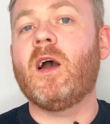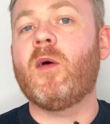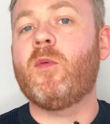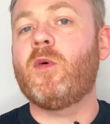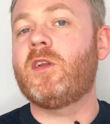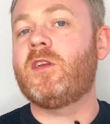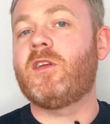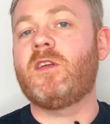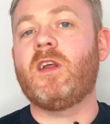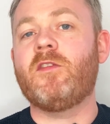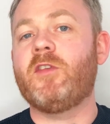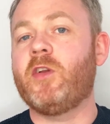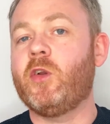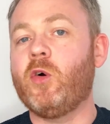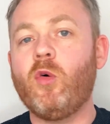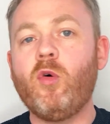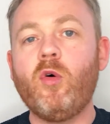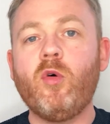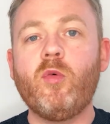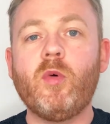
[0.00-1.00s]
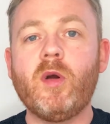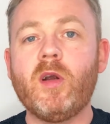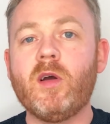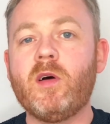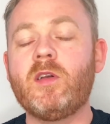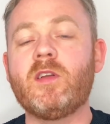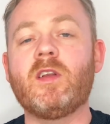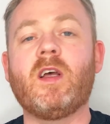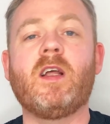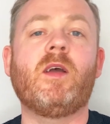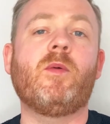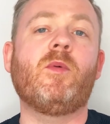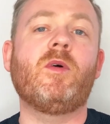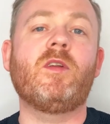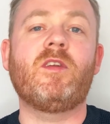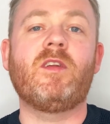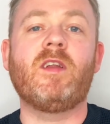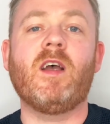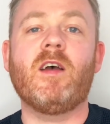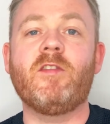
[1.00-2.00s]
I wanted to have an all world, and I
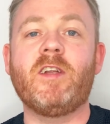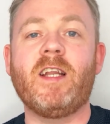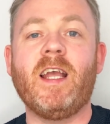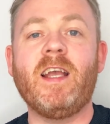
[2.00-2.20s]
wanted to have an